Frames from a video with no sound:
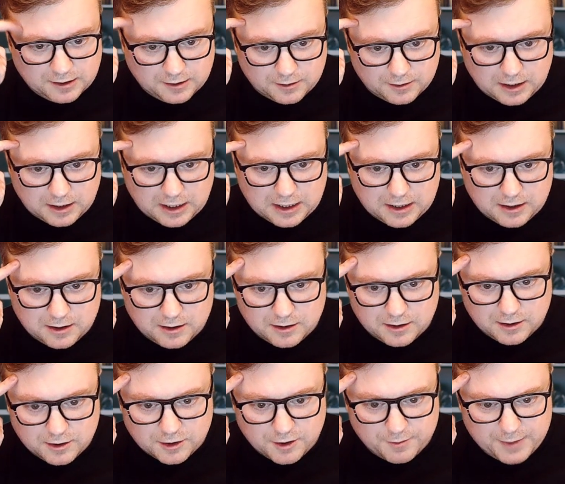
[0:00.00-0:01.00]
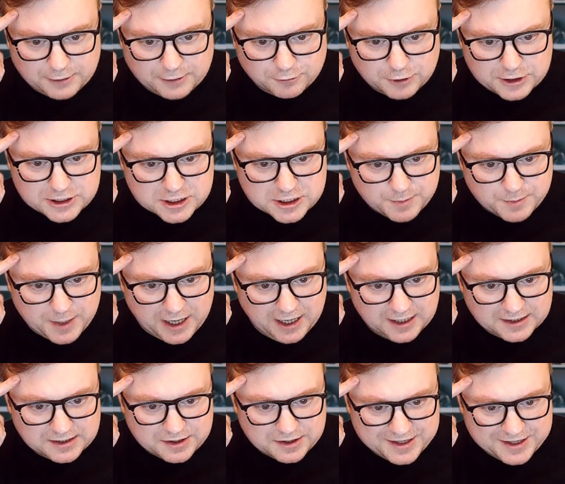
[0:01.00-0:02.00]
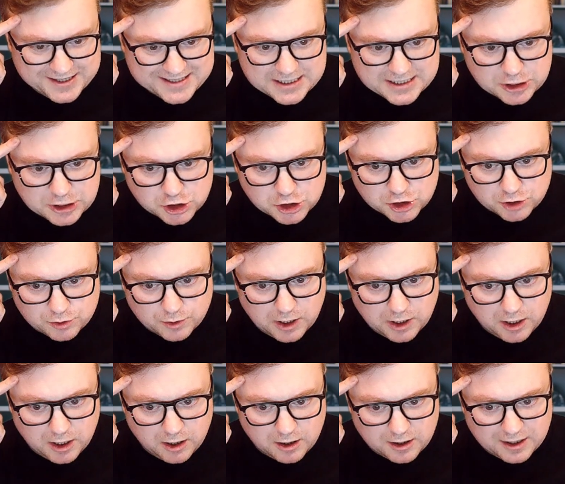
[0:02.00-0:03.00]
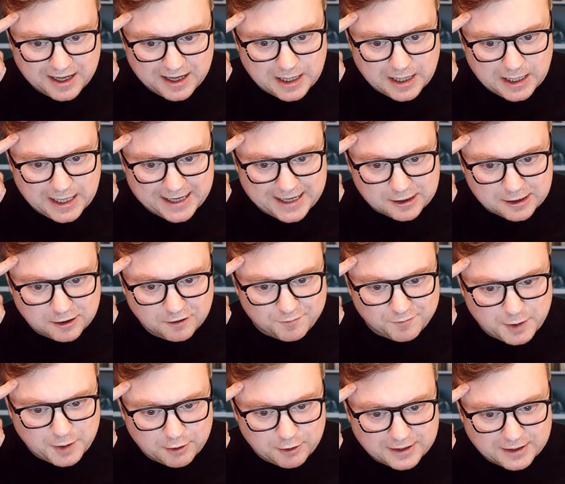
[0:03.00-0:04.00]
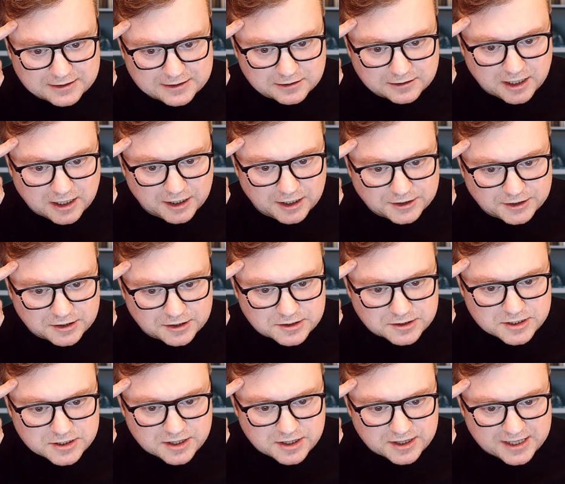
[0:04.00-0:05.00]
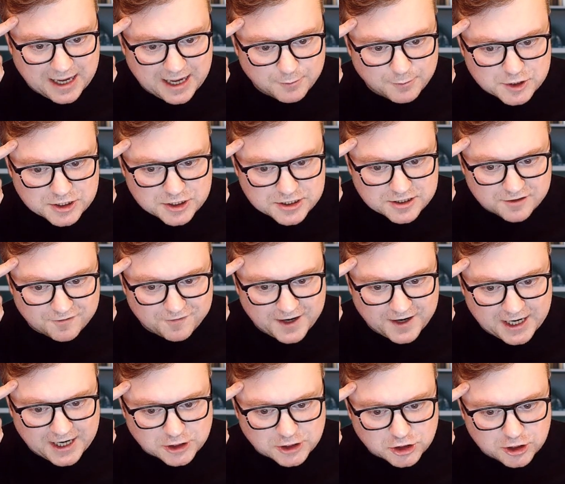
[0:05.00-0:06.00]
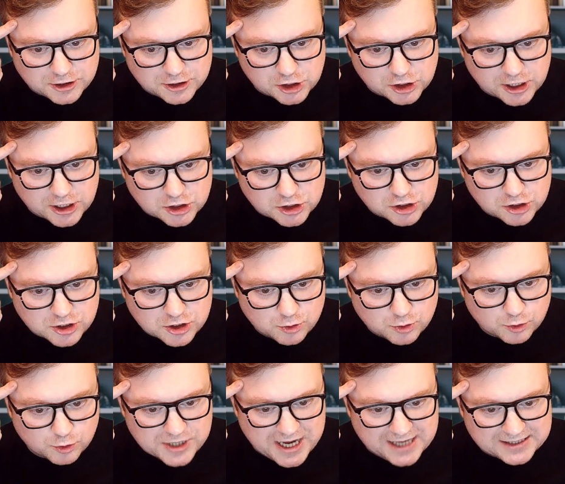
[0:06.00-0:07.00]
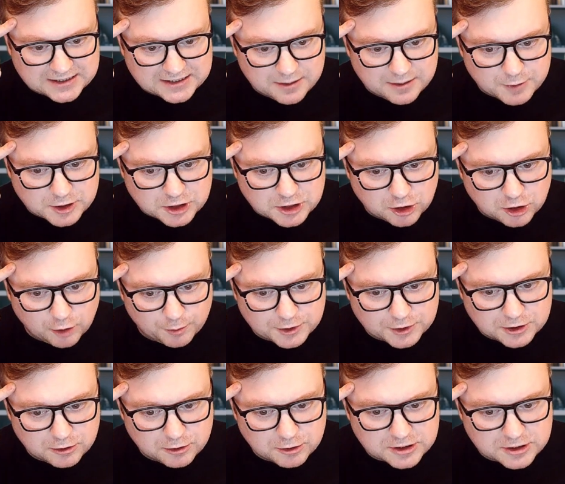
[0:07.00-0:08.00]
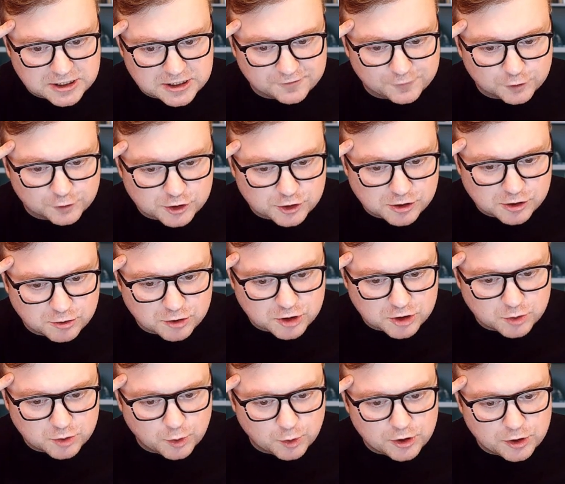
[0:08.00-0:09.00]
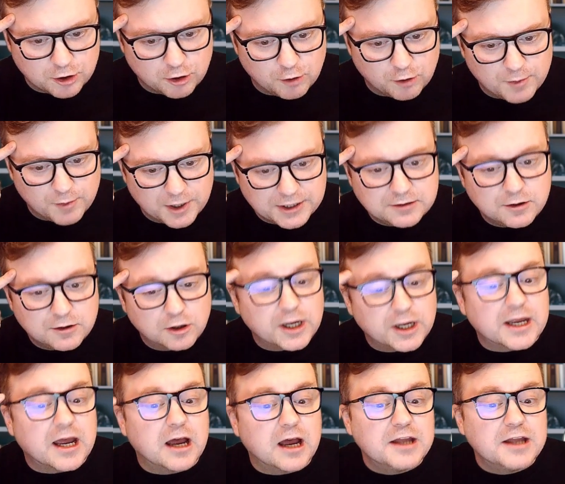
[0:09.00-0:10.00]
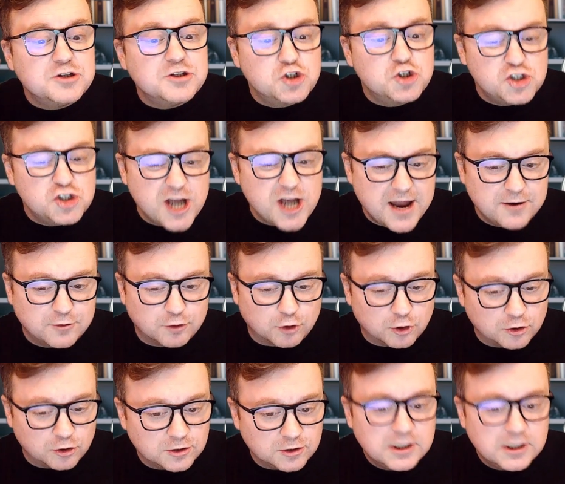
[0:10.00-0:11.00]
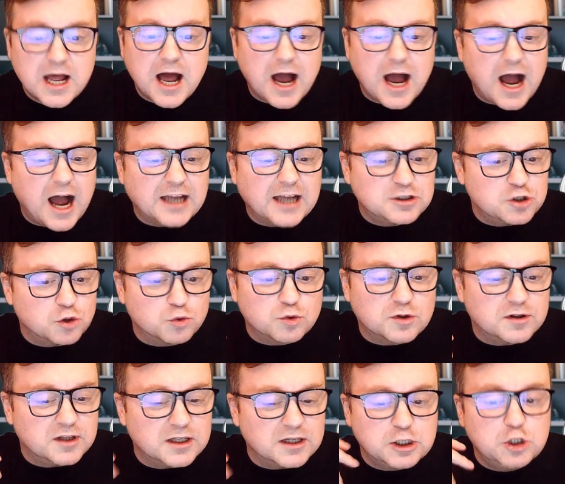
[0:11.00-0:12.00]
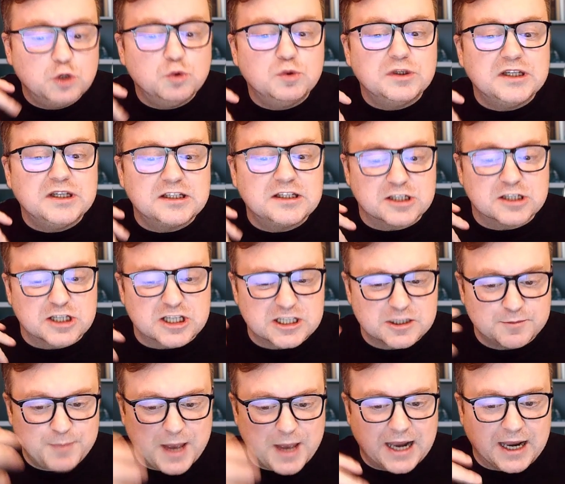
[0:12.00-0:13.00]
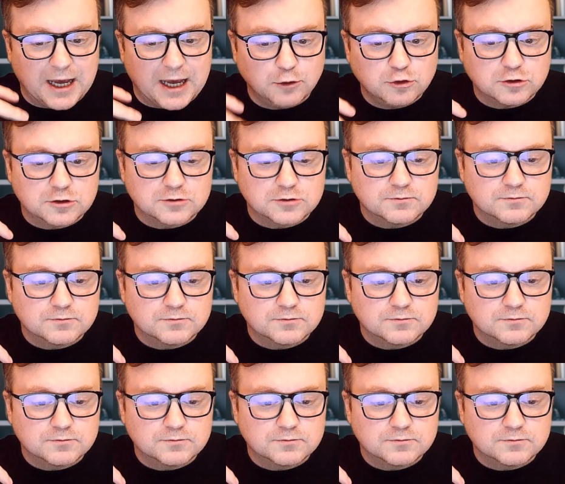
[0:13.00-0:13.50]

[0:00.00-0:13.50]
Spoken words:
the main reasons behind this issue are a lack of parental guidance, the absence of financial education in schools, and limited opportunities for students to earn their own money. Okay, in general, I don't think you need to spell out.